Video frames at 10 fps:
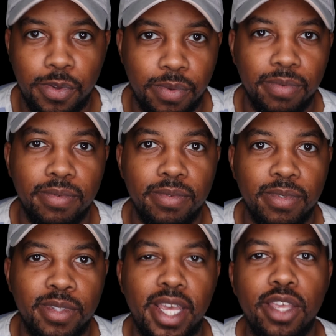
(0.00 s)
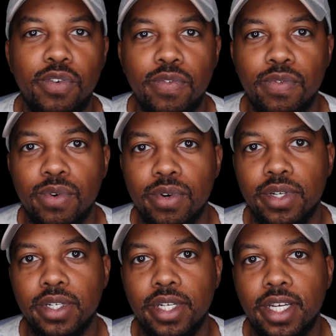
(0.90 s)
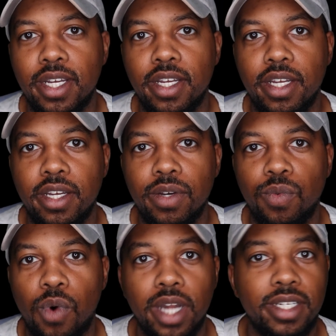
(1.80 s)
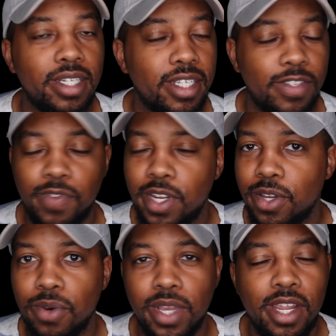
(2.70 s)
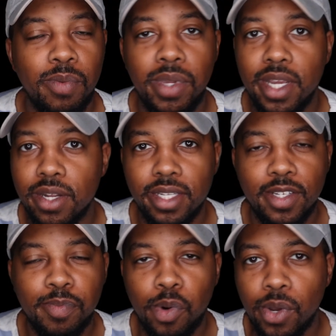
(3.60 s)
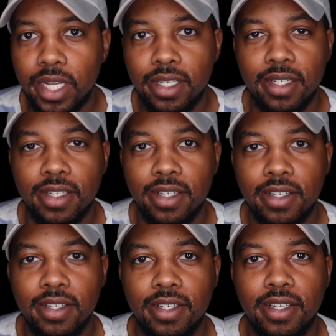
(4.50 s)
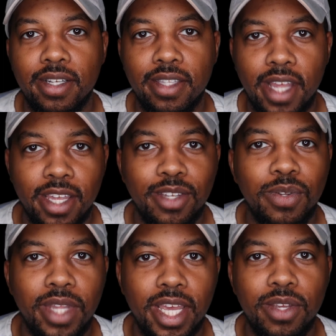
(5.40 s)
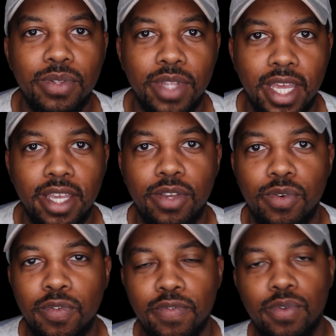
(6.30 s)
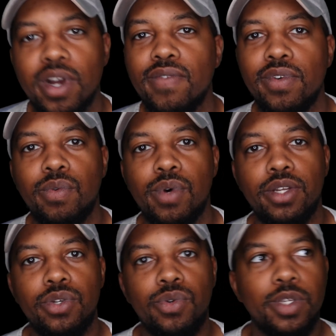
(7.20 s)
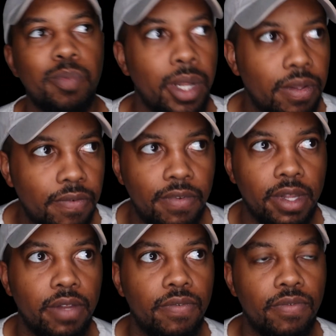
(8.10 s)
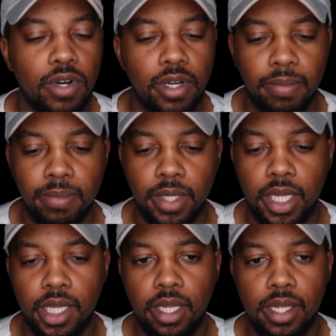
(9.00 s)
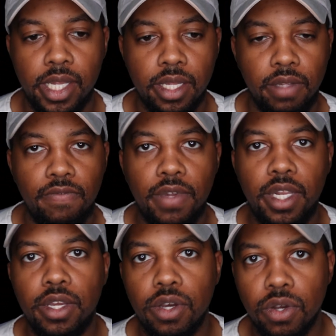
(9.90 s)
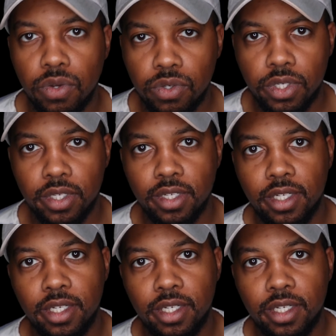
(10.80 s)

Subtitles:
you. Thank you for watching this video, getting me here to this point. Thank you, thank you, thank you for everyone who has benefited from the videos,